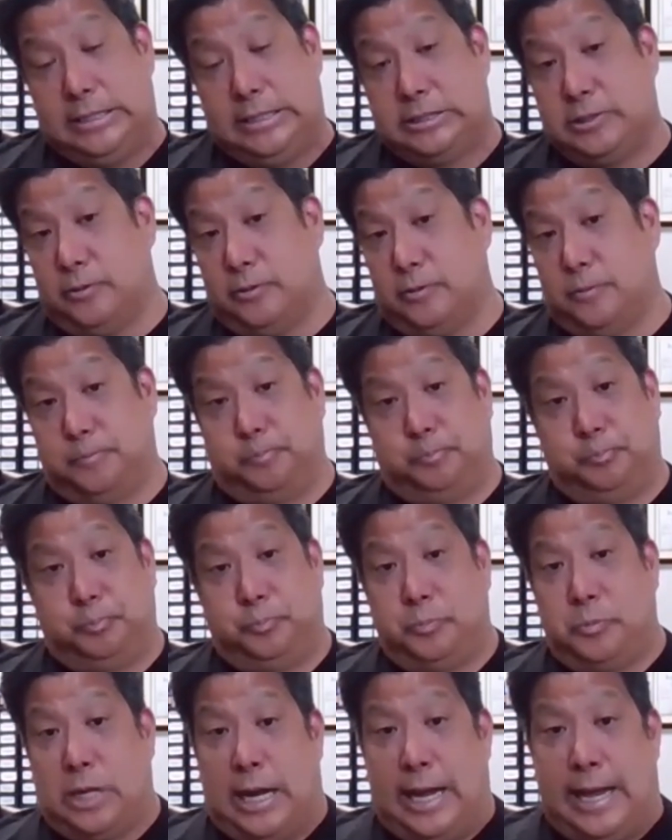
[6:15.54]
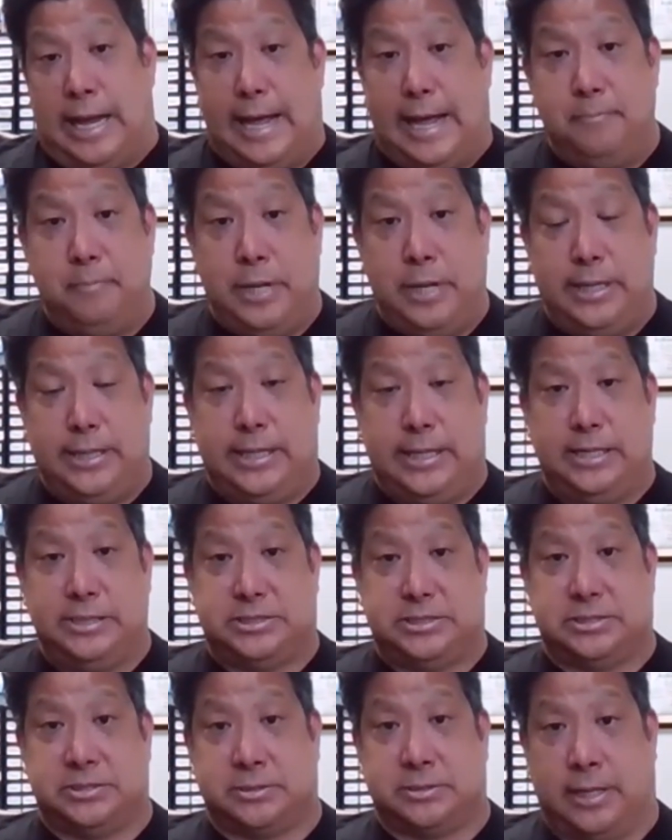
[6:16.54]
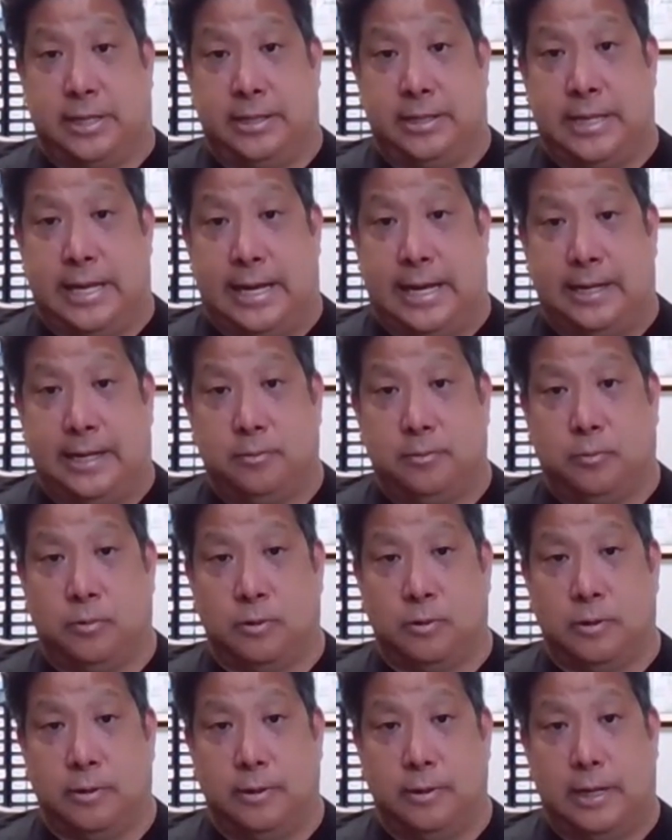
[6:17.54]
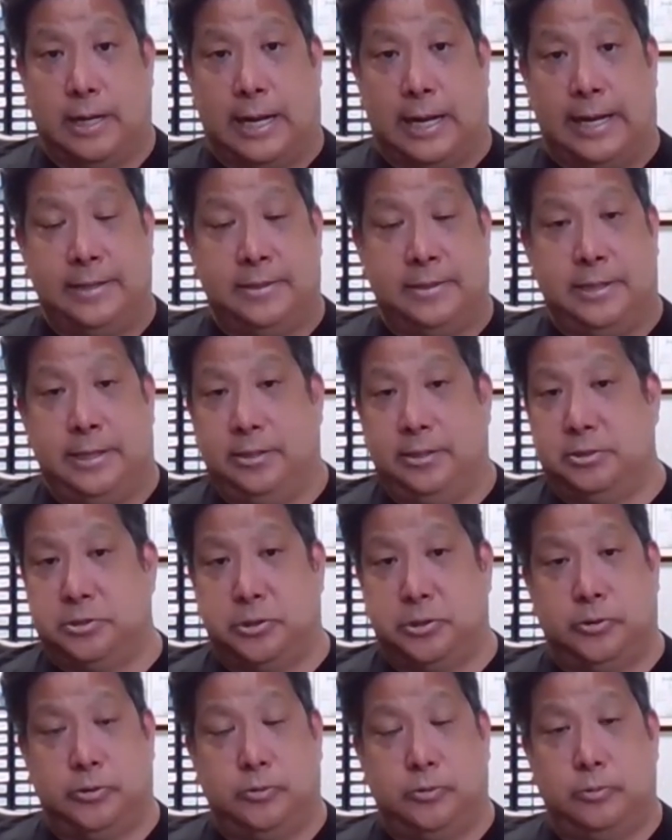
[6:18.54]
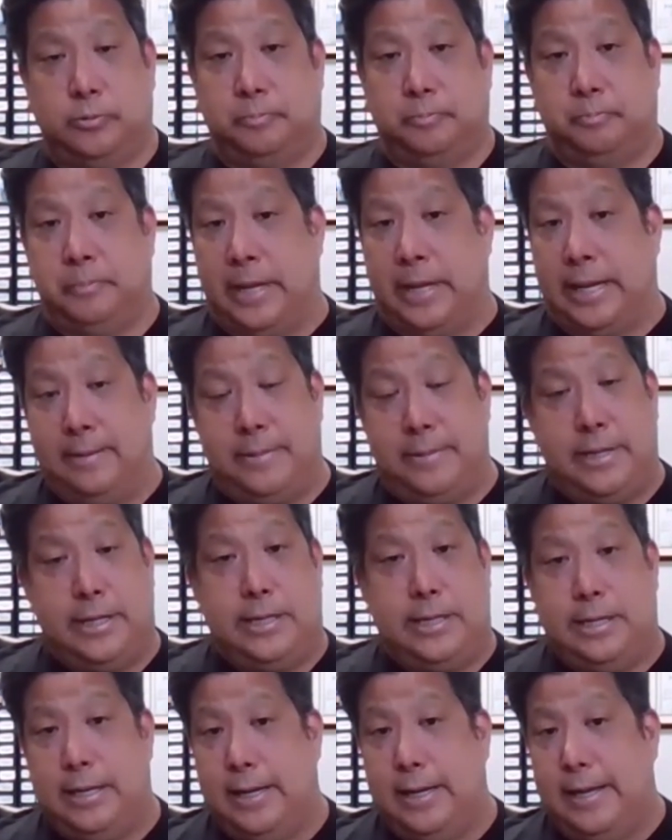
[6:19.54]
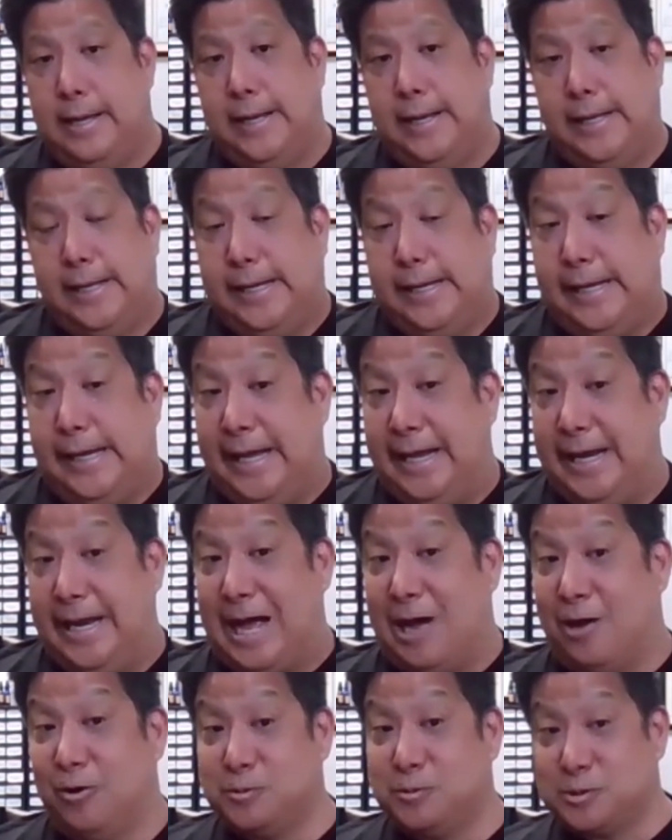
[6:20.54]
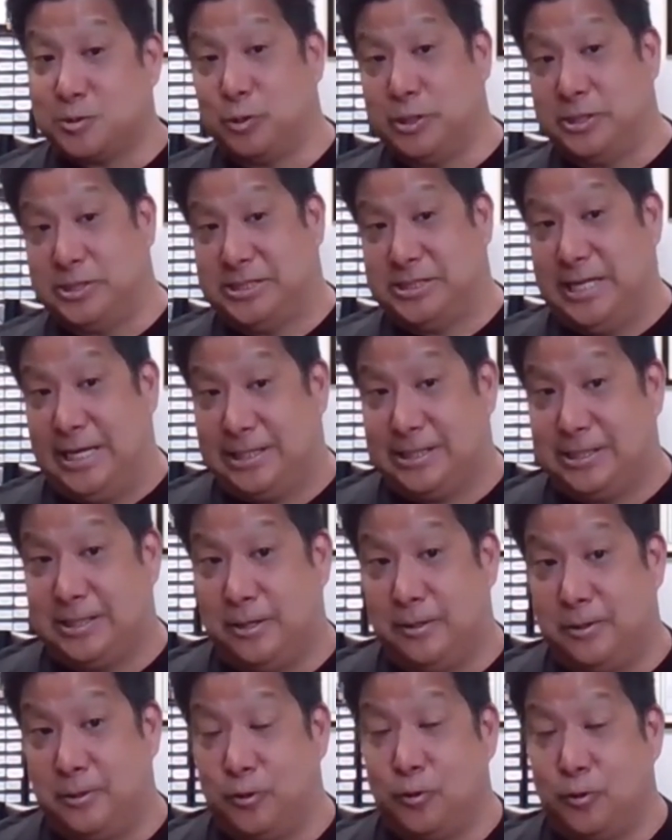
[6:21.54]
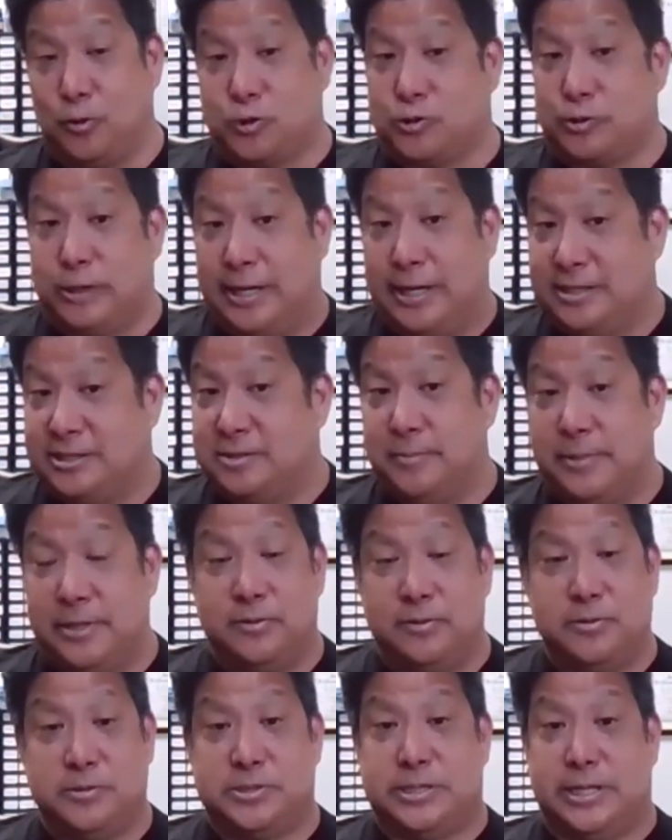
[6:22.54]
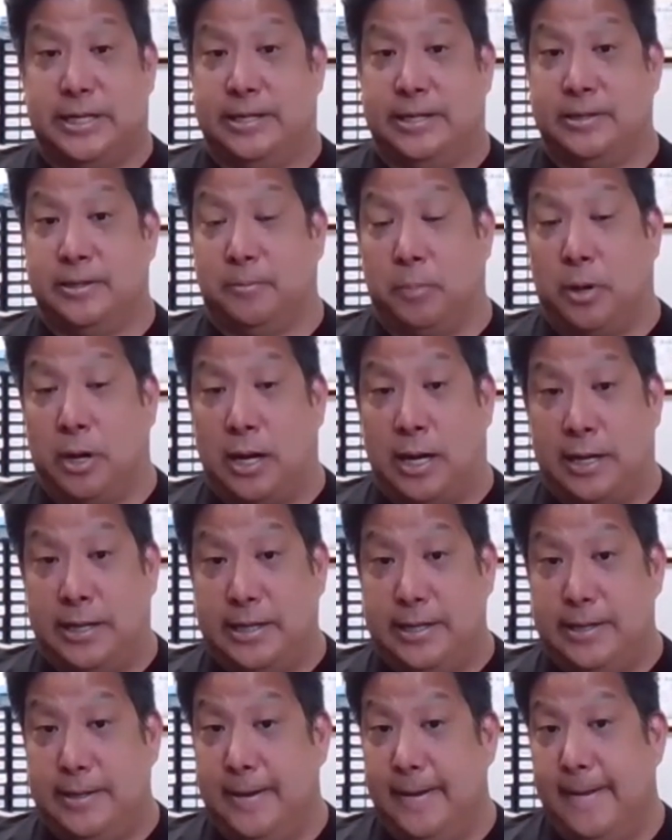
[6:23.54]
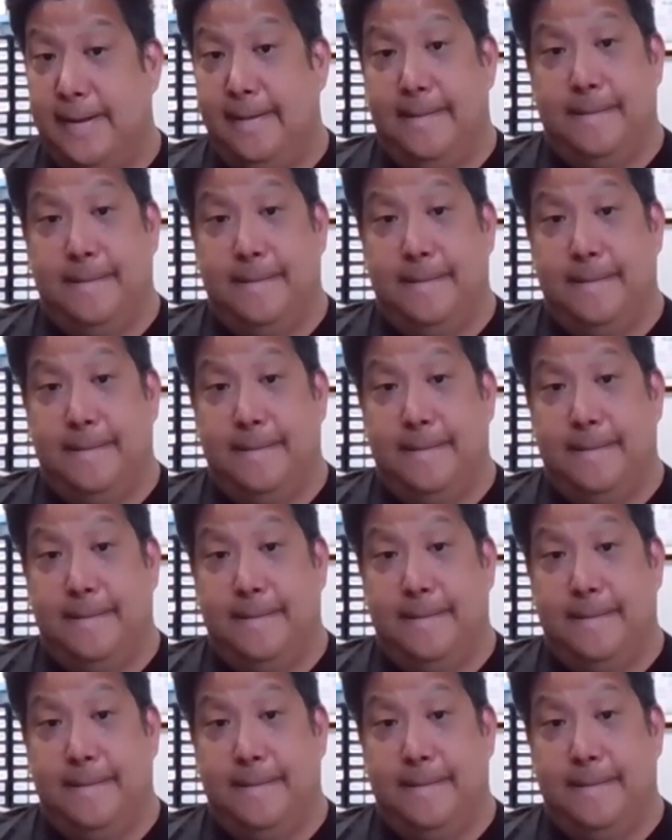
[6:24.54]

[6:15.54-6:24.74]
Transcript: So I had many cases like that where I think too, maybe it helps reset the neurotransmitters in the body